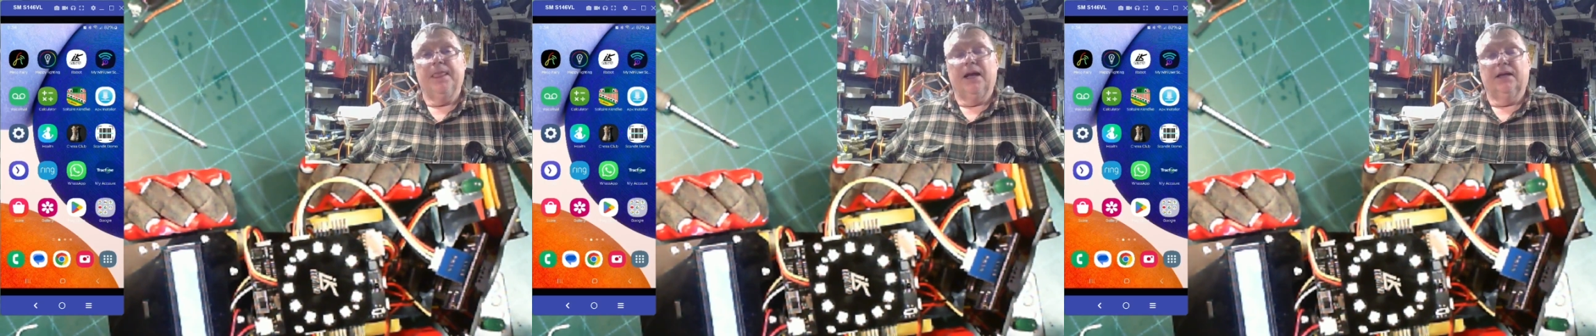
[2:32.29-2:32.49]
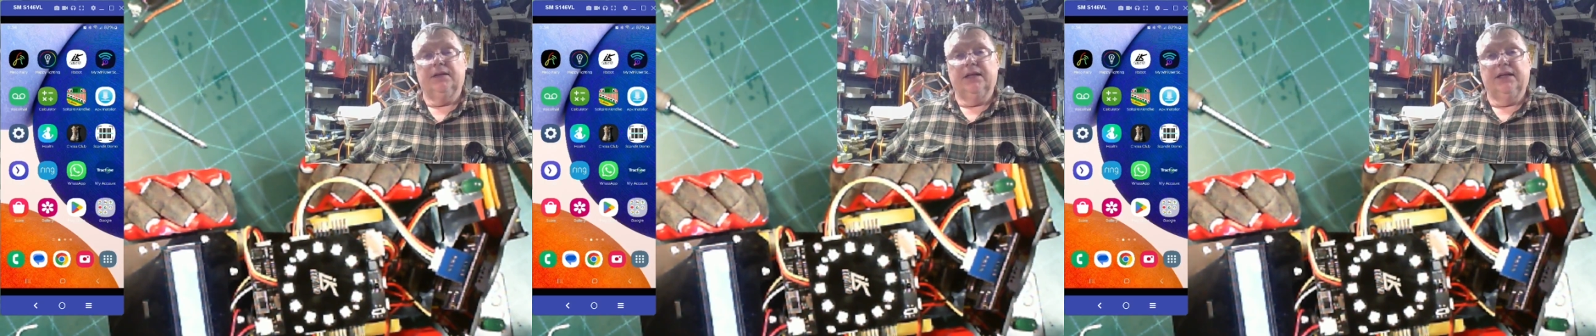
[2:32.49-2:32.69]

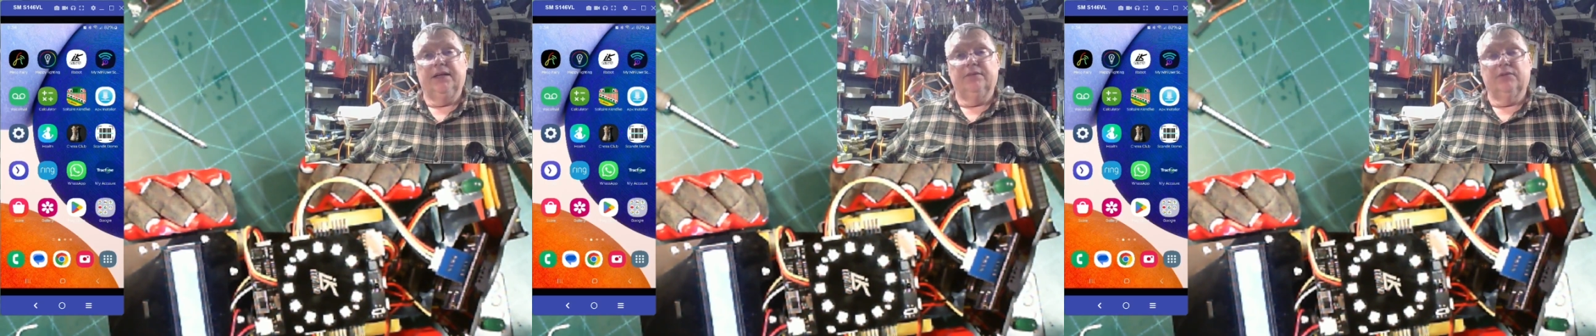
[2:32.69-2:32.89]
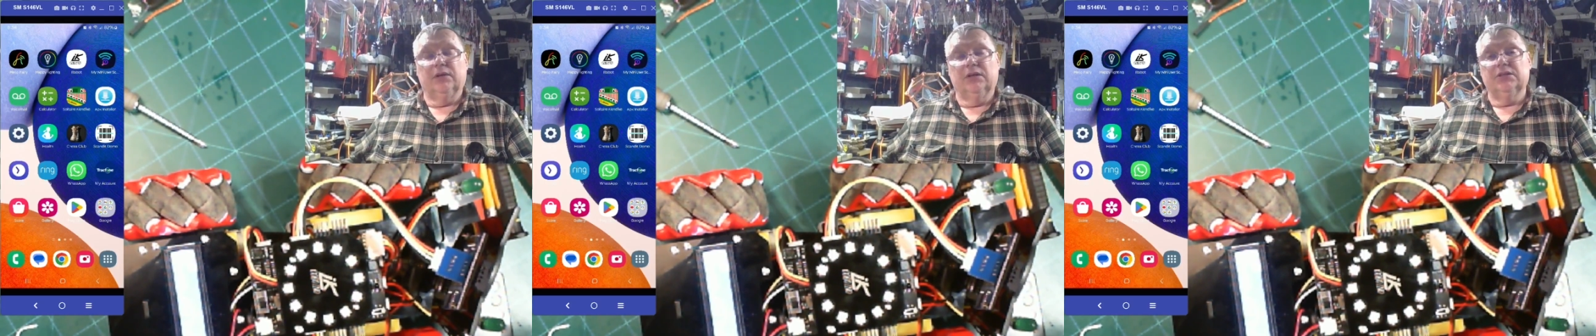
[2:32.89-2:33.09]
than it
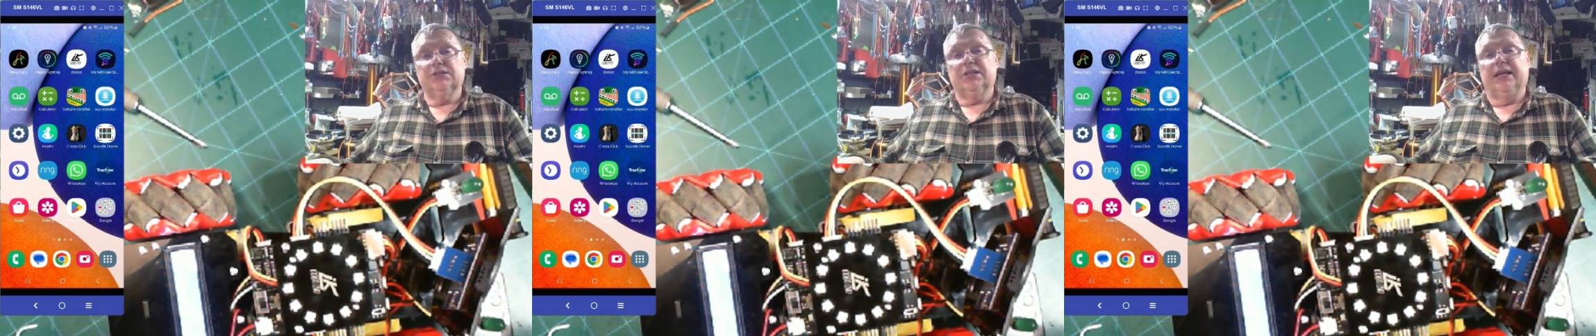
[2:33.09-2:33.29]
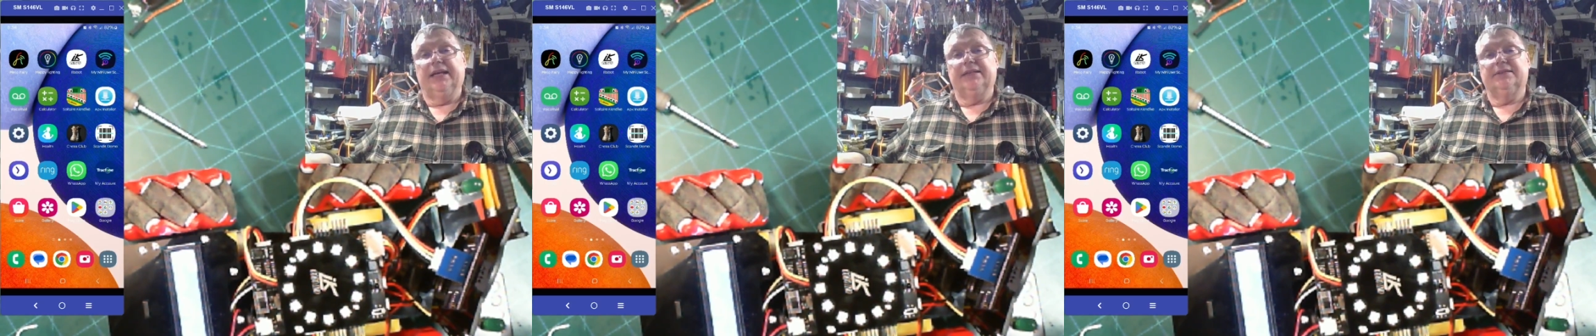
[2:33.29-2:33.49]
was,
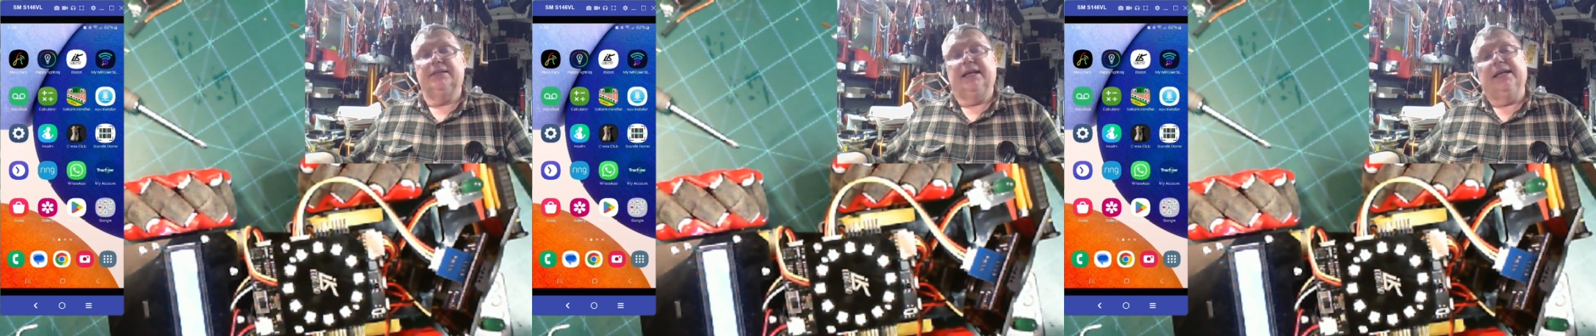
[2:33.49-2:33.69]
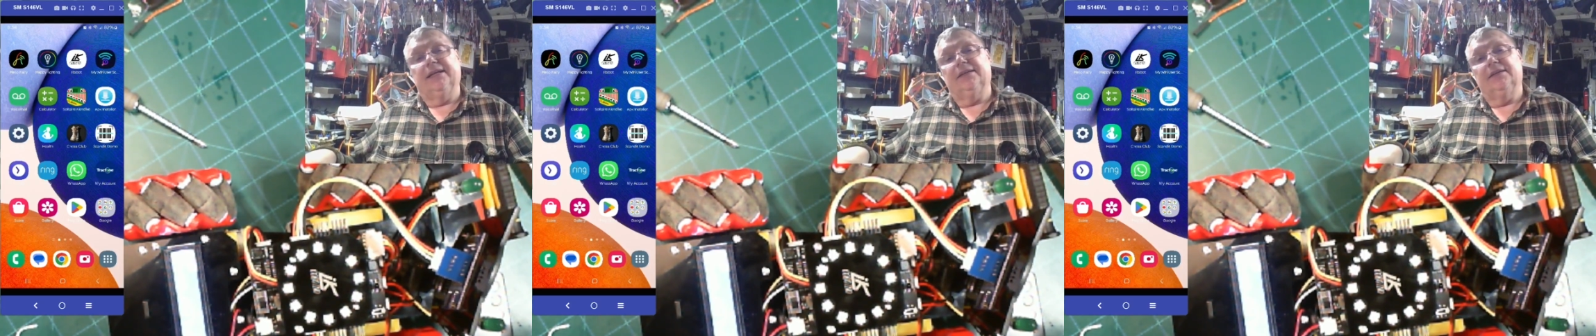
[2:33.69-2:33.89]
and
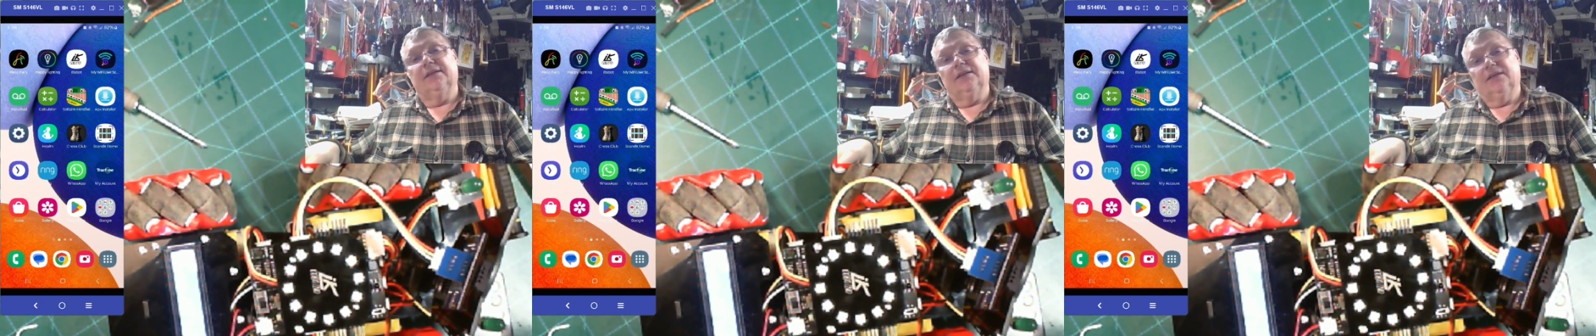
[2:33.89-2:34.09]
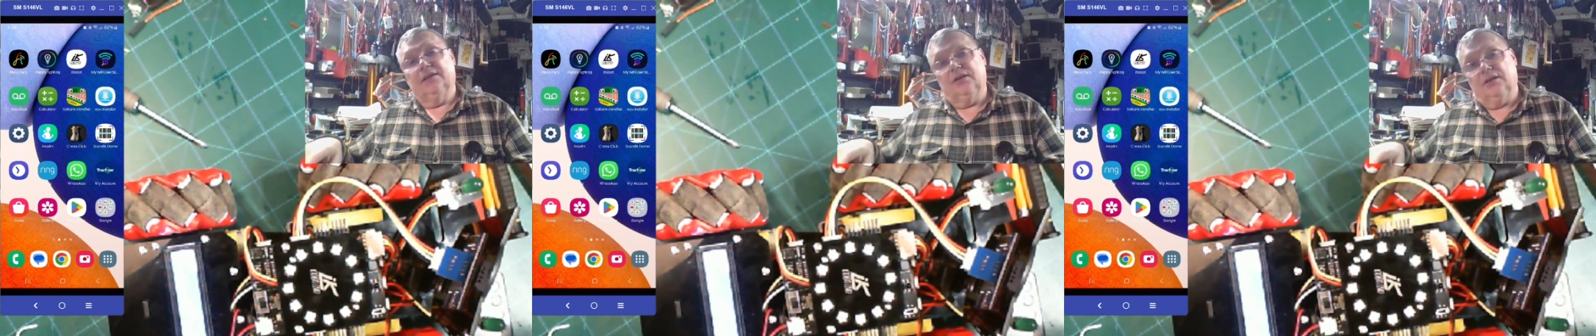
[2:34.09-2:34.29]
then
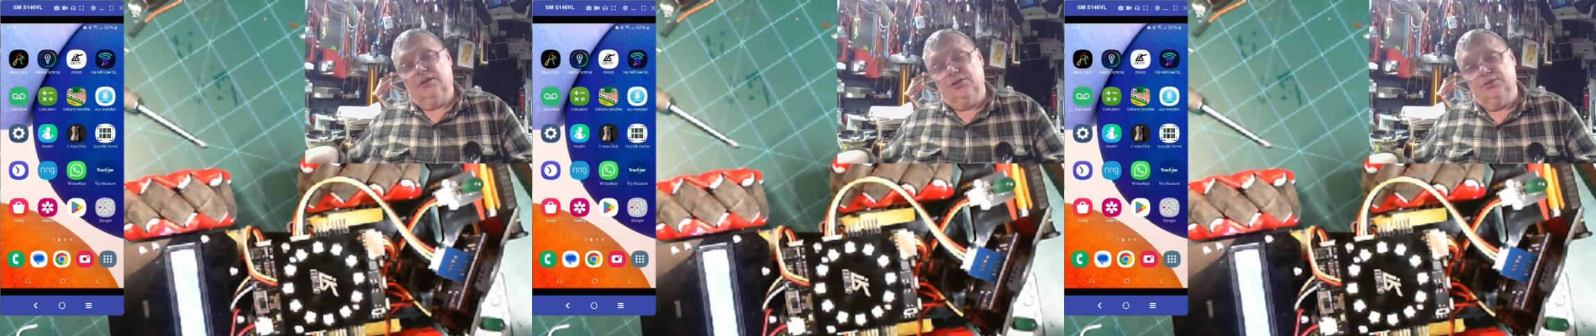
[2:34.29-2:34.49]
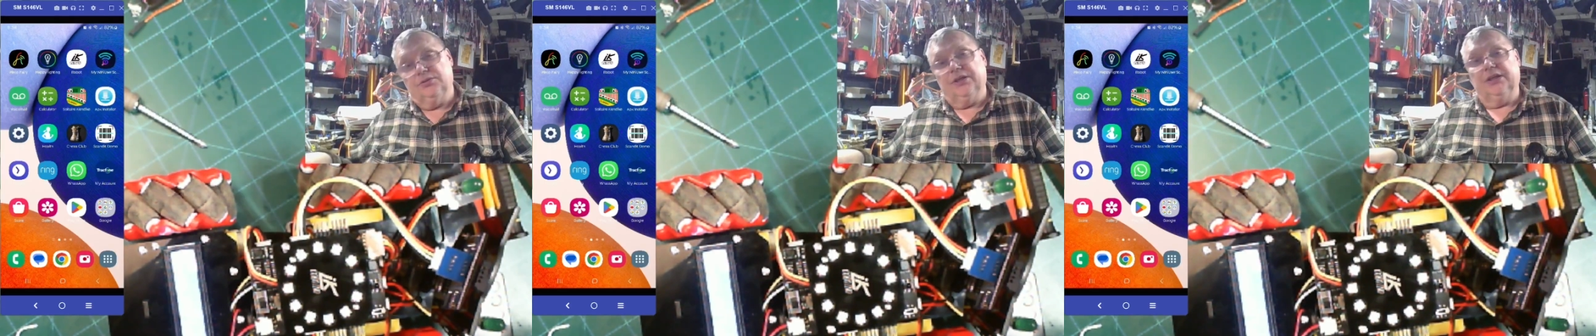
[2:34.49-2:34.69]

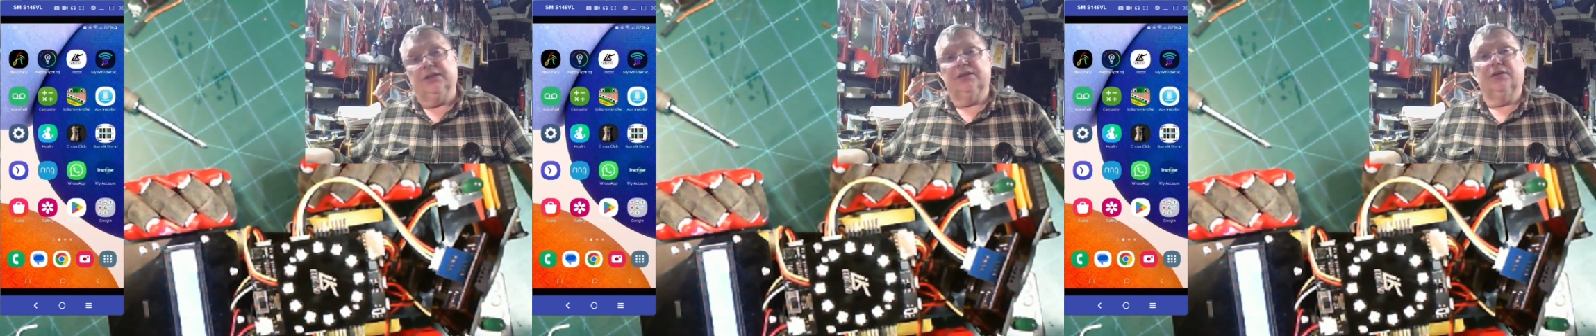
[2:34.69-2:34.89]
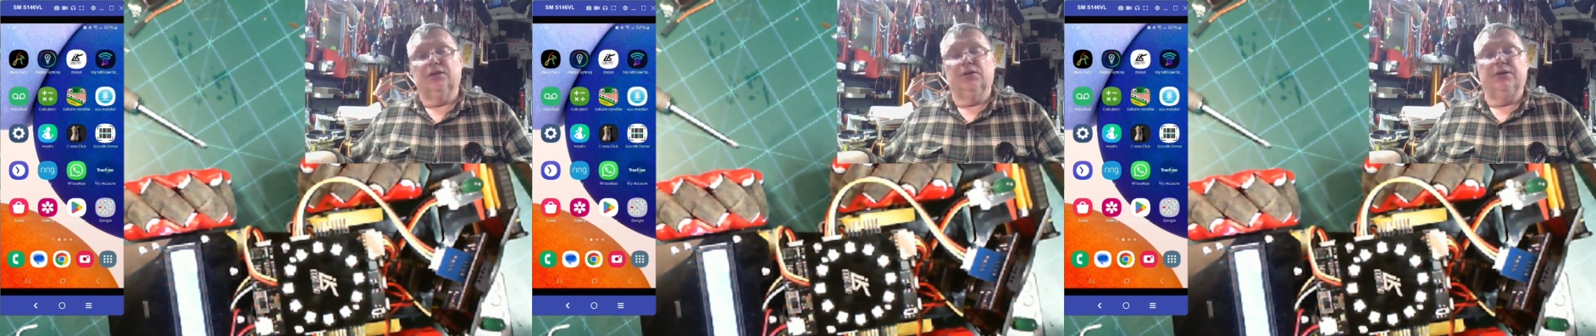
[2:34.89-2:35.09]
you can
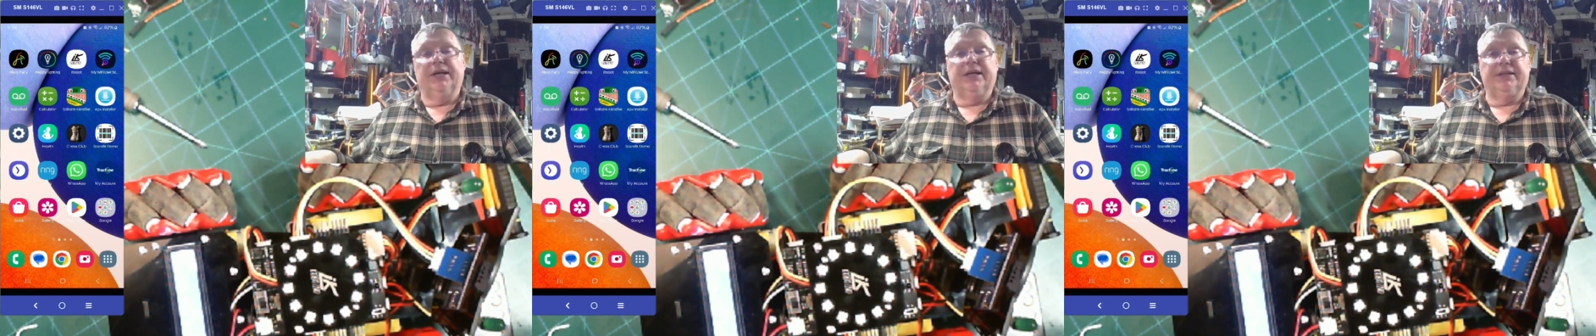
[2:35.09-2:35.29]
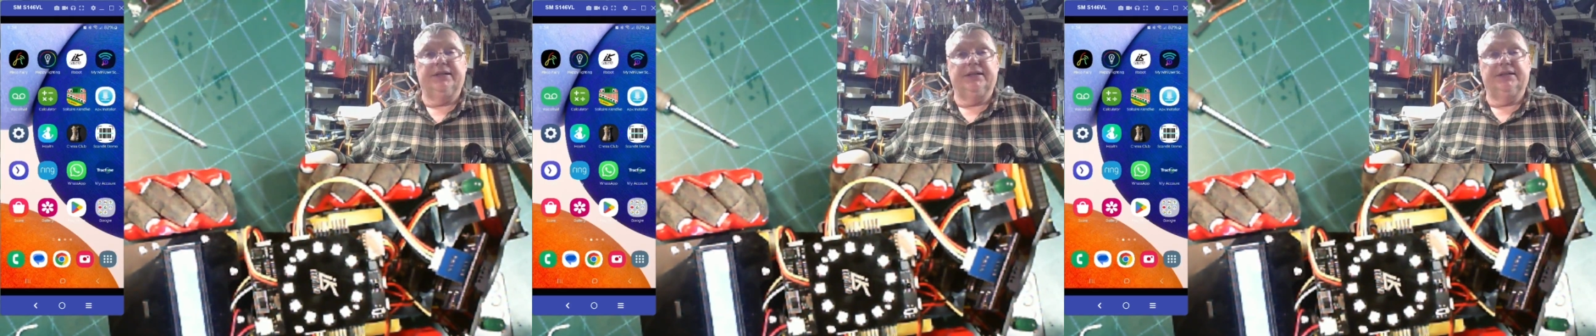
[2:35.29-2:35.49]
go
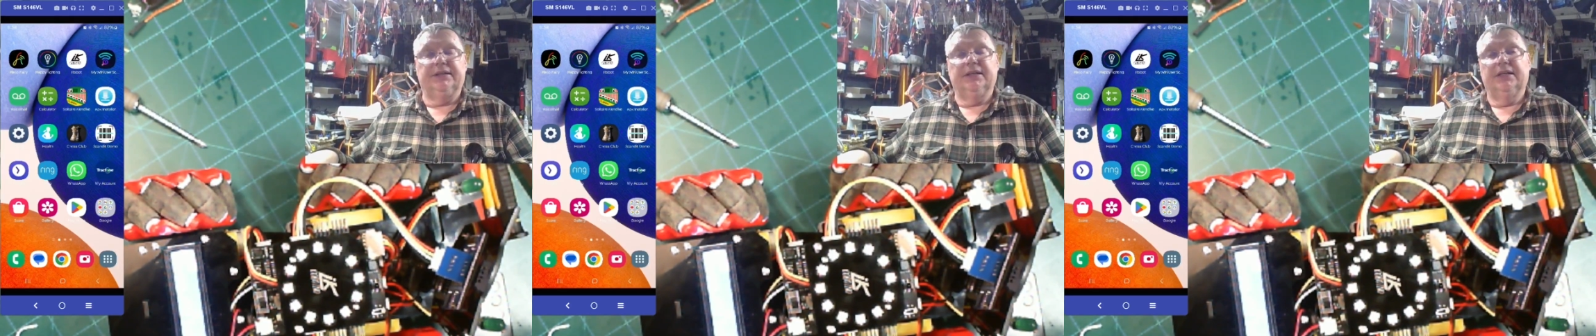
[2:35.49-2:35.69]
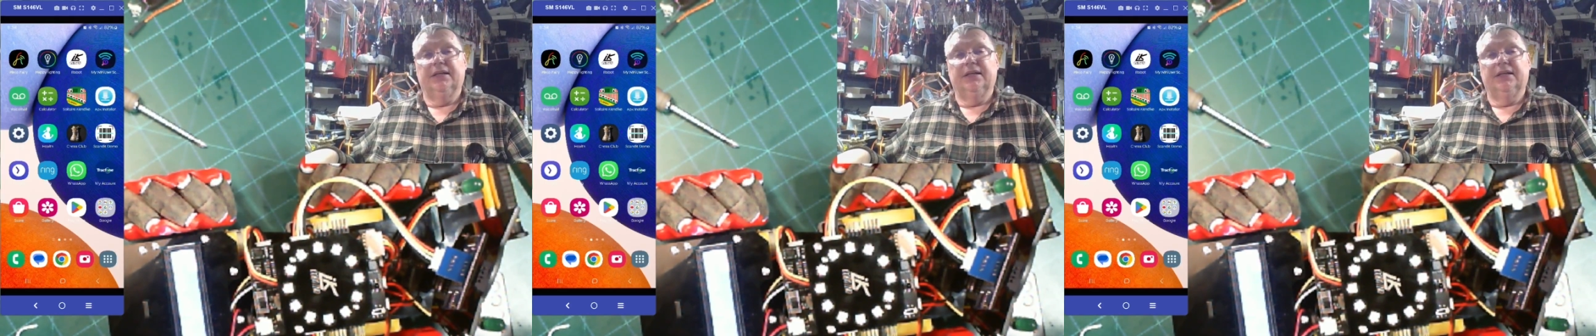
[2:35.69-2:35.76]
ahead and